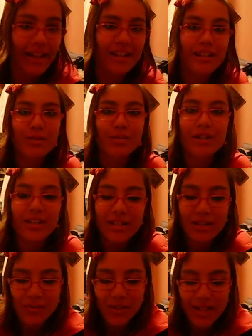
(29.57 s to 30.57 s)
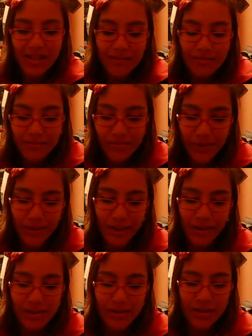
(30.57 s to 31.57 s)
and it's pretty sweet. You
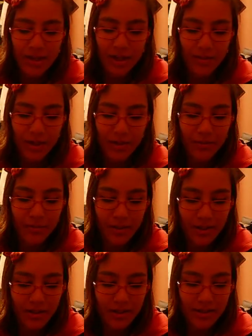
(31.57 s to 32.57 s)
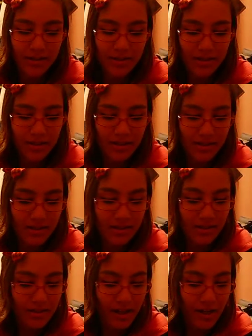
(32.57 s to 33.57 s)
get to see all my weirdness and
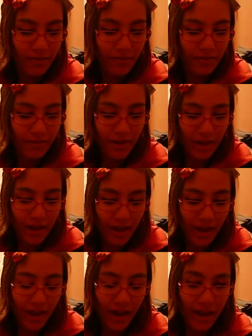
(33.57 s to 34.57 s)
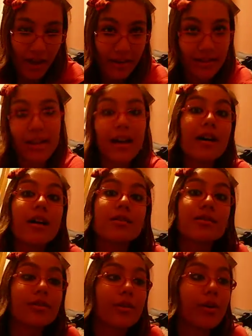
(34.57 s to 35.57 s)
stuff. And yeah,
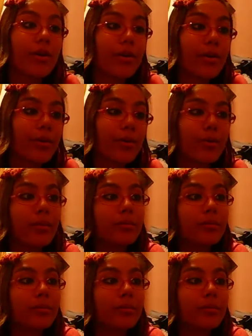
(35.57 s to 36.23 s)
so